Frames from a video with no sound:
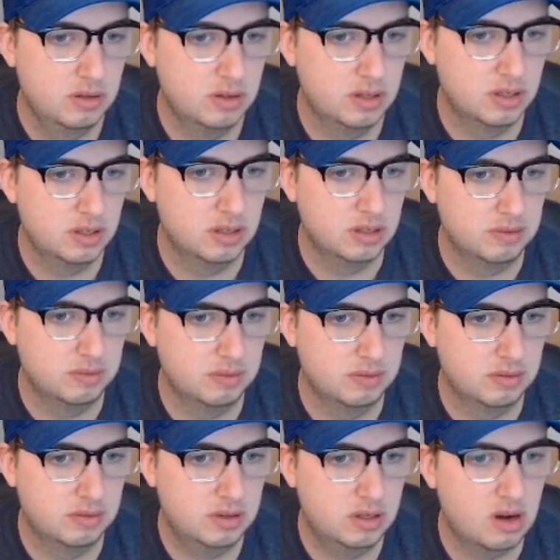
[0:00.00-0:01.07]
The
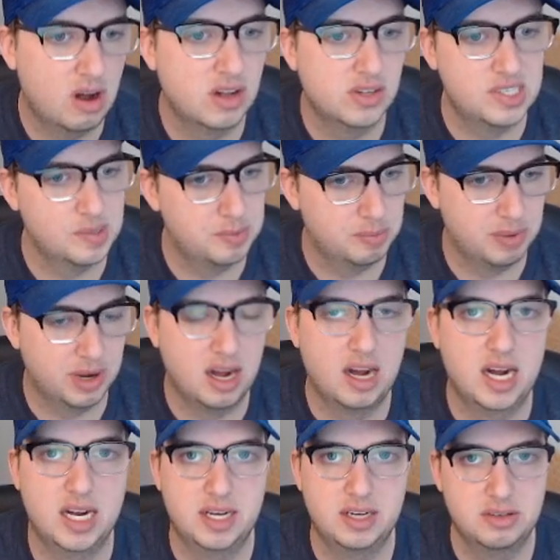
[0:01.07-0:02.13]
concept
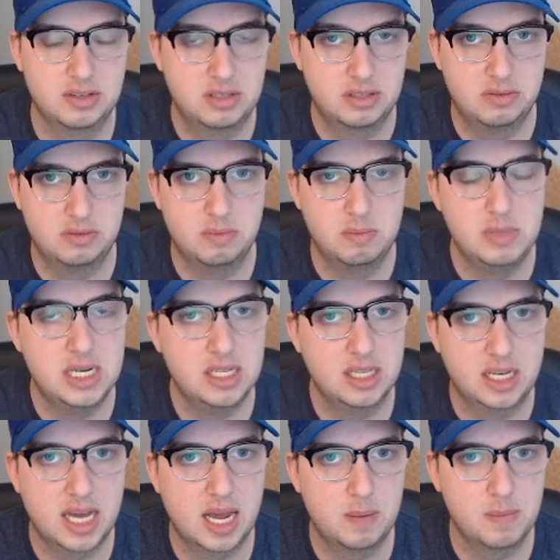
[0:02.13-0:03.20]
behind me, the
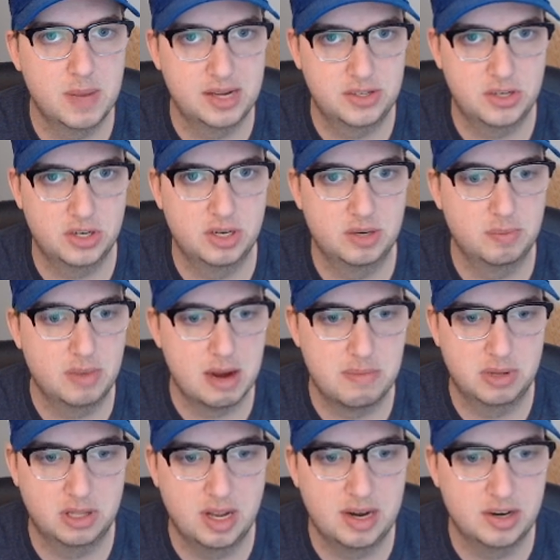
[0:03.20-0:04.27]
game master, and my
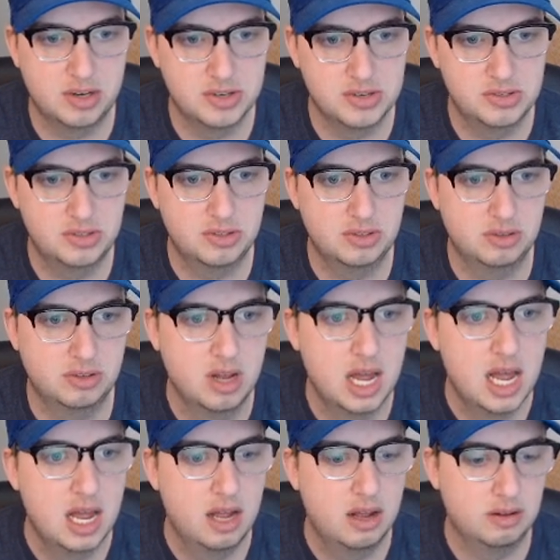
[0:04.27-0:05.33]
players,
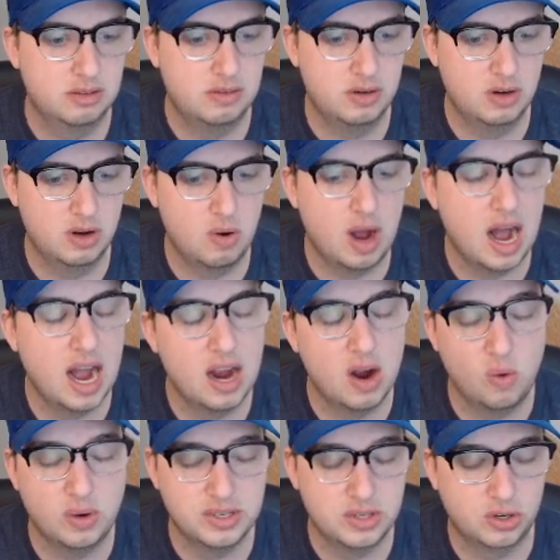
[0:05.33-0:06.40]
I
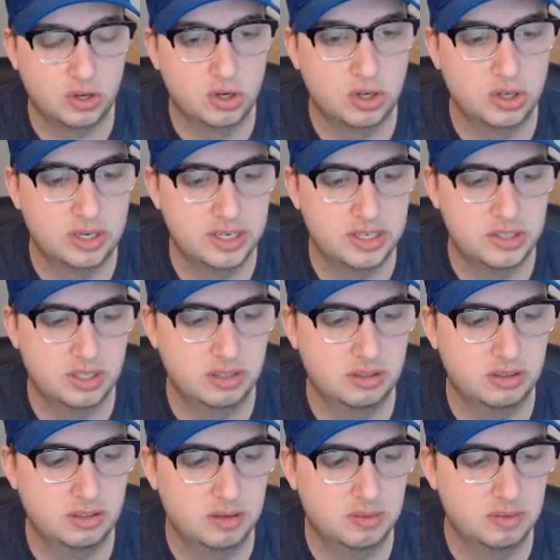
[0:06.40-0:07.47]
always encourage,
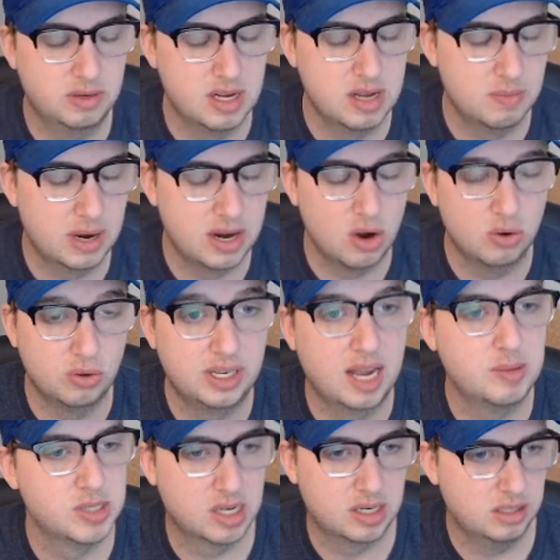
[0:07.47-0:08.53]
and in my own
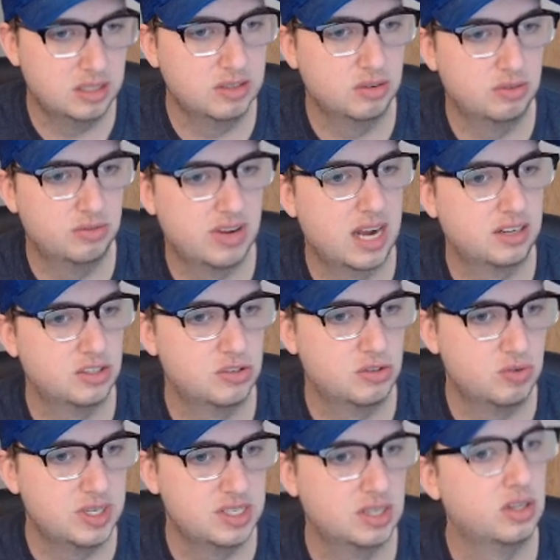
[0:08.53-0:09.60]
games, I in fact
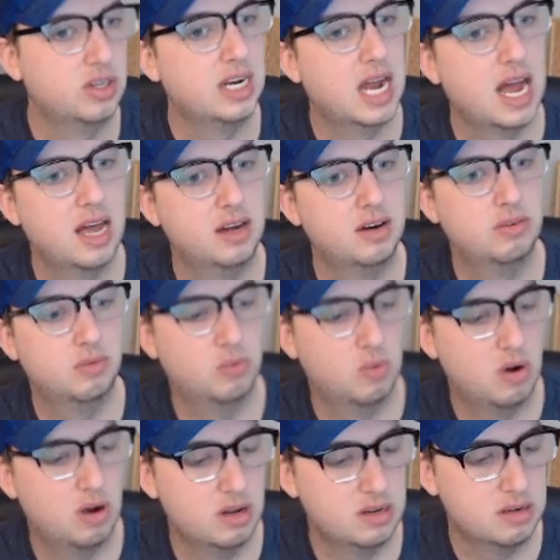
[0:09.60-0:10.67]
just recently had
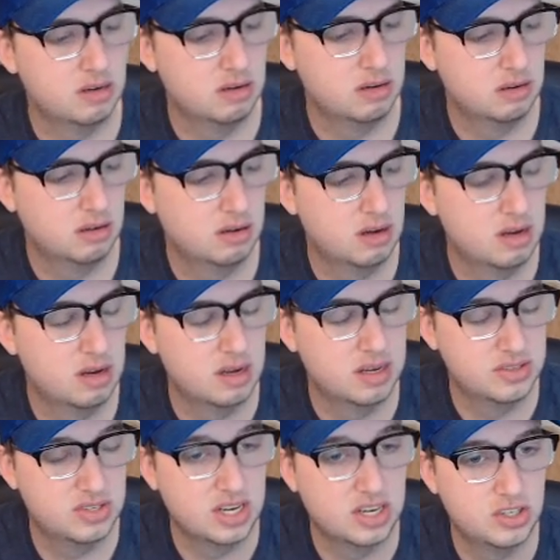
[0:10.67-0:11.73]
one,
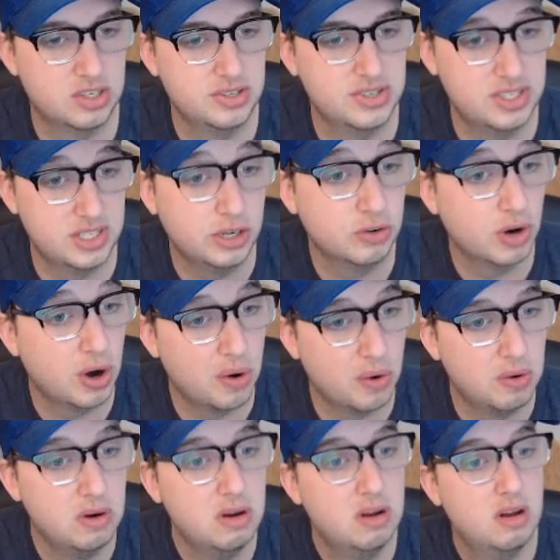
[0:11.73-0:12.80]
a session
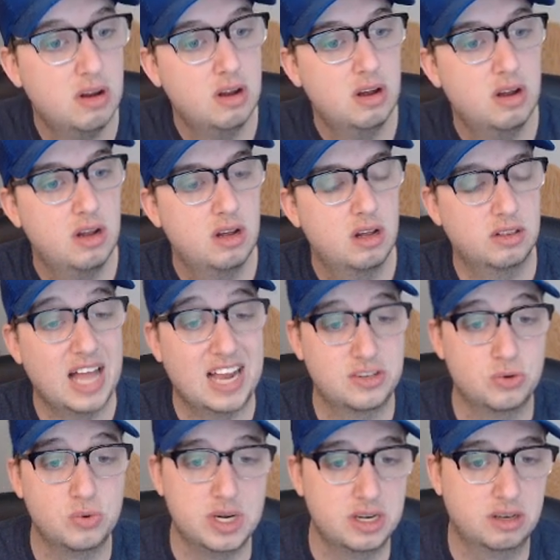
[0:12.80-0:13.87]
0
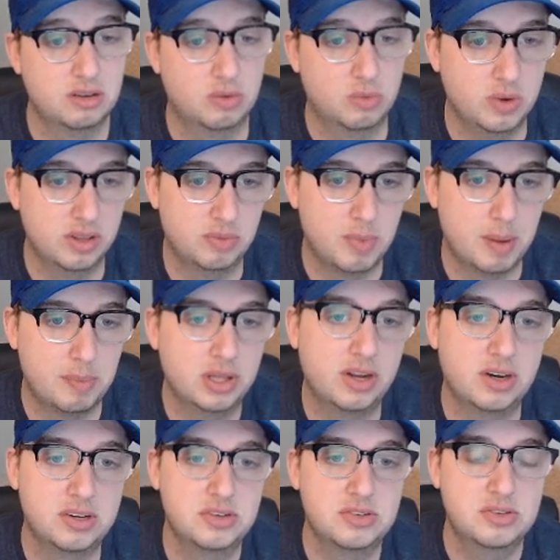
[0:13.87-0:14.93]
last week with my
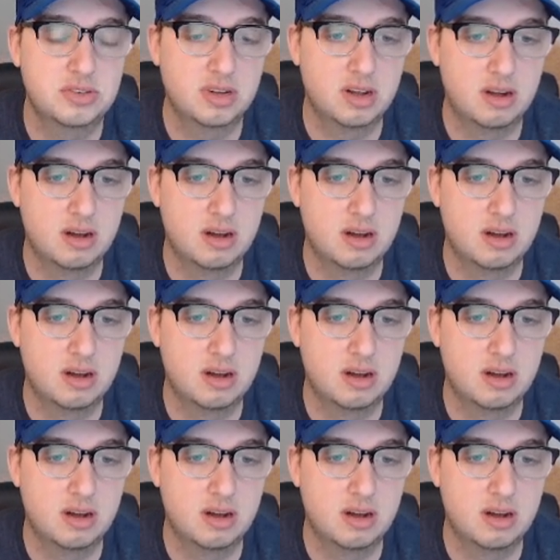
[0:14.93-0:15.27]
players,